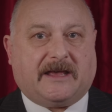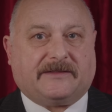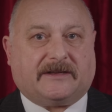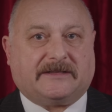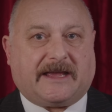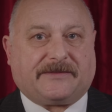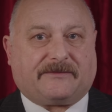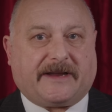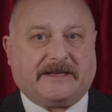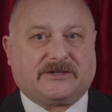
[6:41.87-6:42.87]
the death
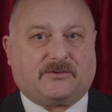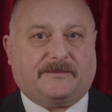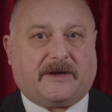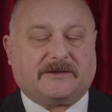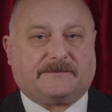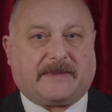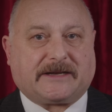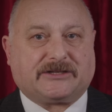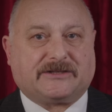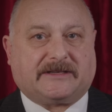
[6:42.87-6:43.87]
rates almost
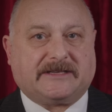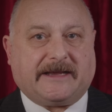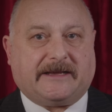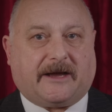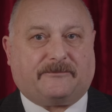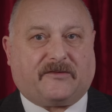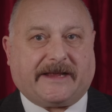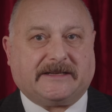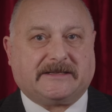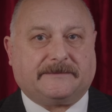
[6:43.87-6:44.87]
match the take up
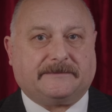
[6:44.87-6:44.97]
rate.